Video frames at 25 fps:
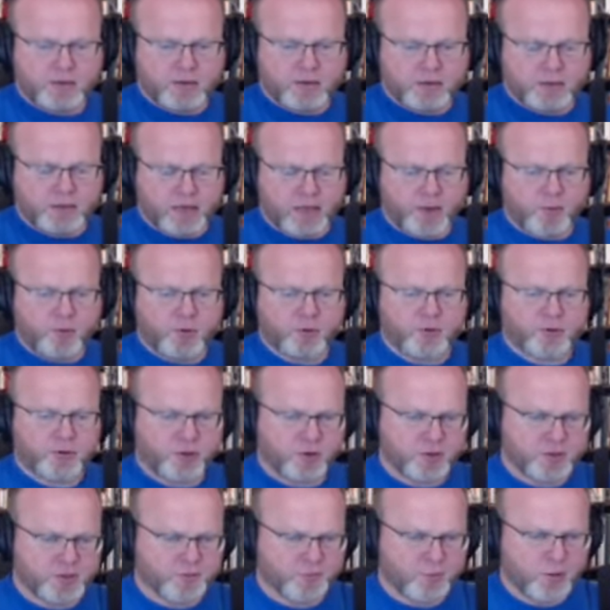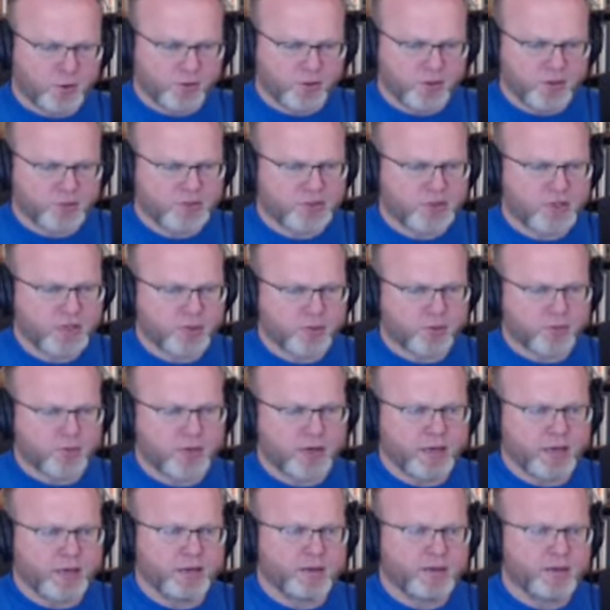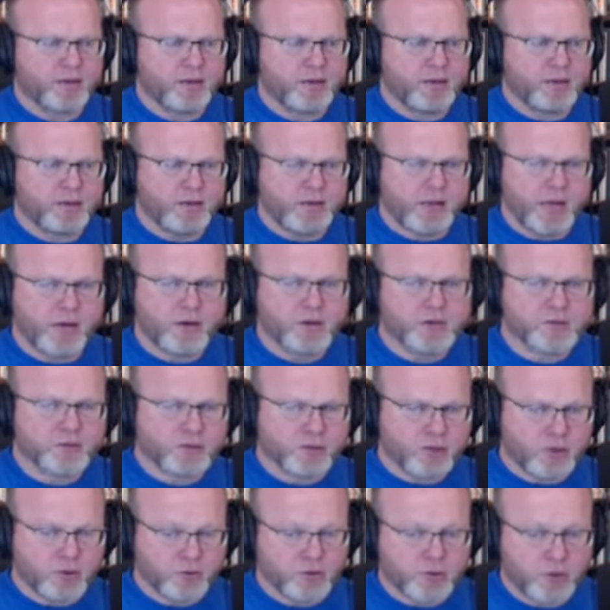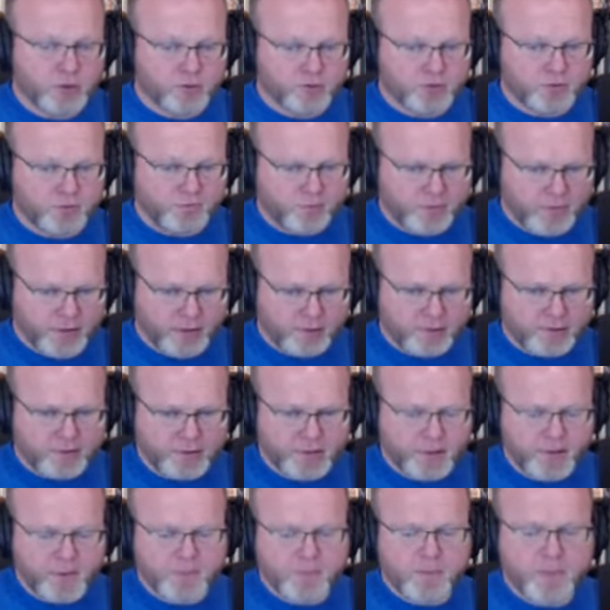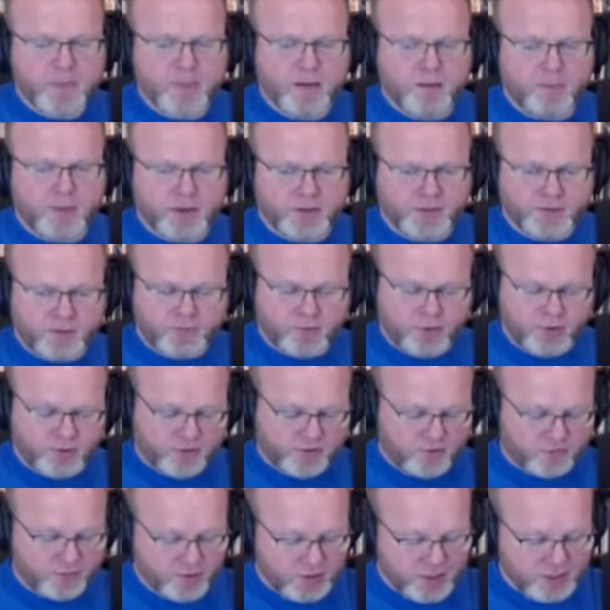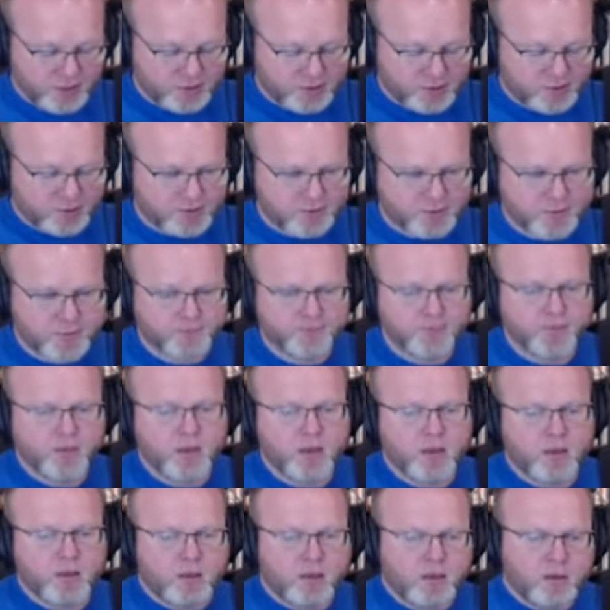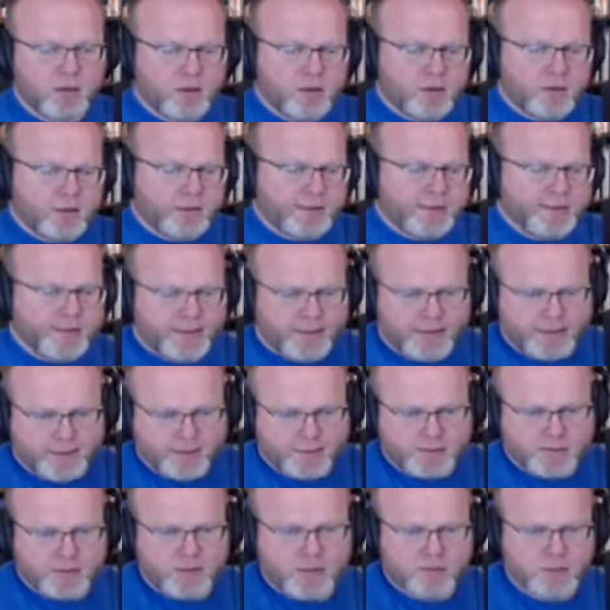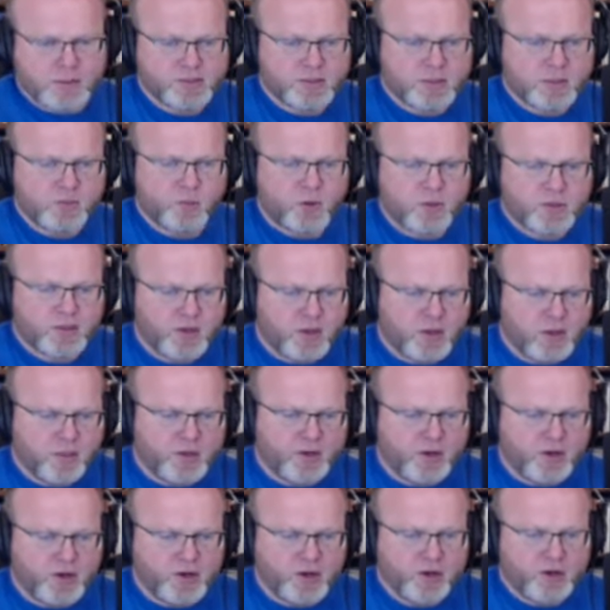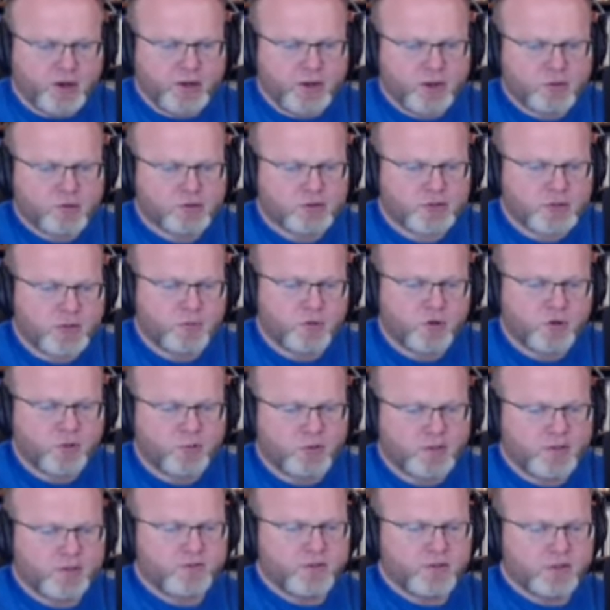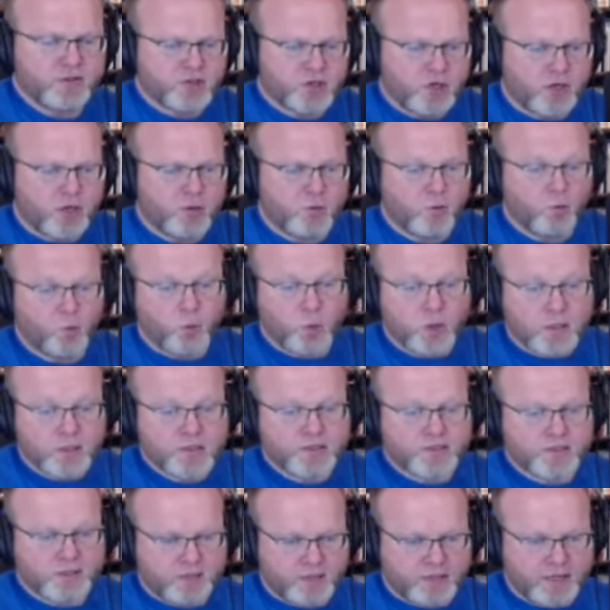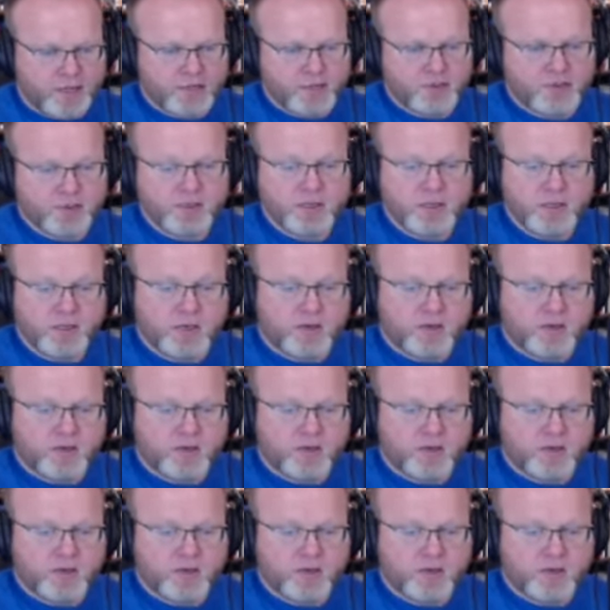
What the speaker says: Gabriel's already spoken to Zechariah. Now he's going to go talk to Mary about the birth of Jesus. So I see one comment on here. I know some who believe that John was Elijah.